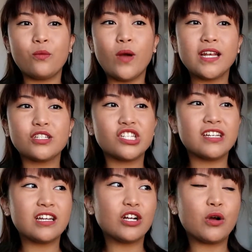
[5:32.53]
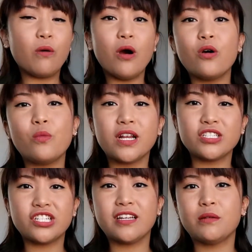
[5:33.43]
when is she going to go home,
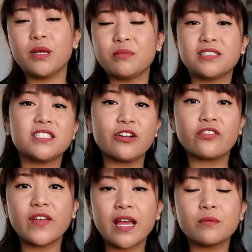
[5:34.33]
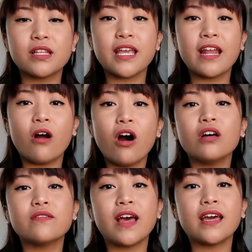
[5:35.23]
when is she going to be able to see her family, and
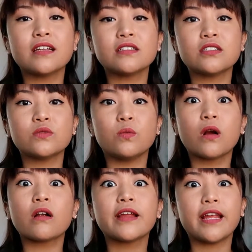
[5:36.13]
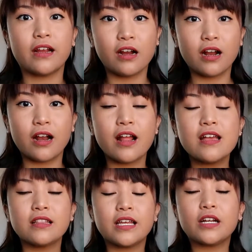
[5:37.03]
all that is just worrying her
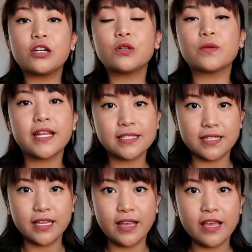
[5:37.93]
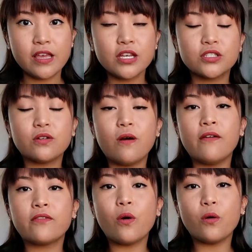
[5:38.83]
like crazy. So
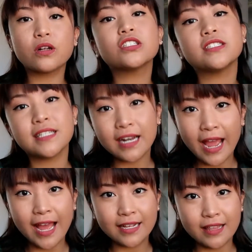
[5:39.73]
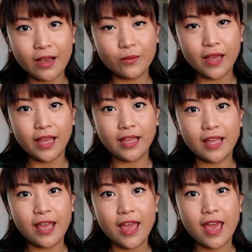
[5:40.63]
of course she's going to act that
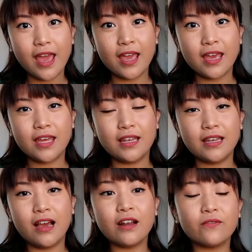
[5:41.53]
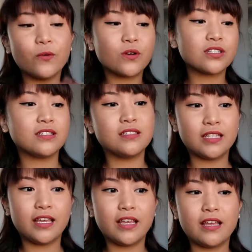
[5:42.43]
way. And
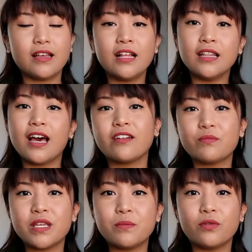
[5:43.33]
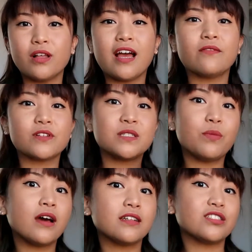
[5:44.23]
unfortunately, a lot of people have
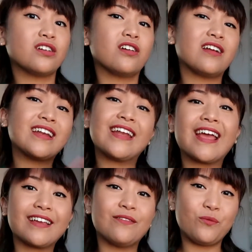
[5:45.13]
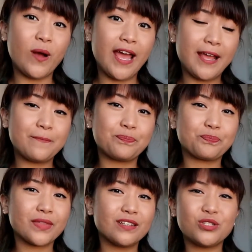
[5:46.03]
responded to her in a negative way.
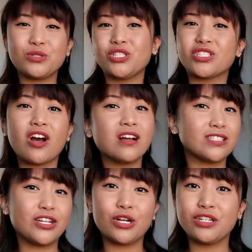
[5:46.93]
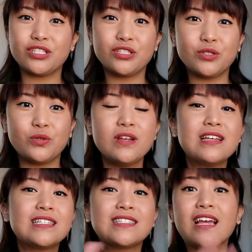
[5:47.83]
So it's just causing her to
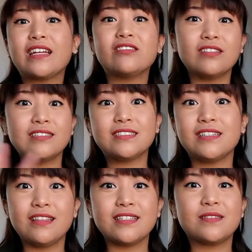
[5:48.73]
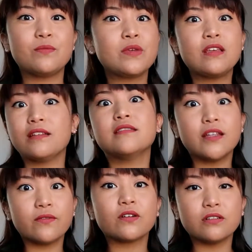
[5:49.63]
cycle into this being
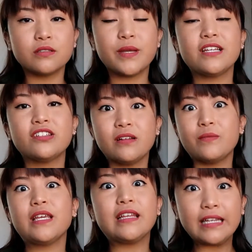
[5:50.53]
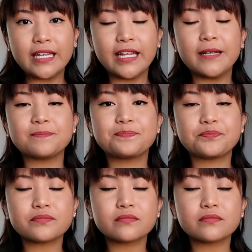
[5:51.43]
difficult patient and being needy.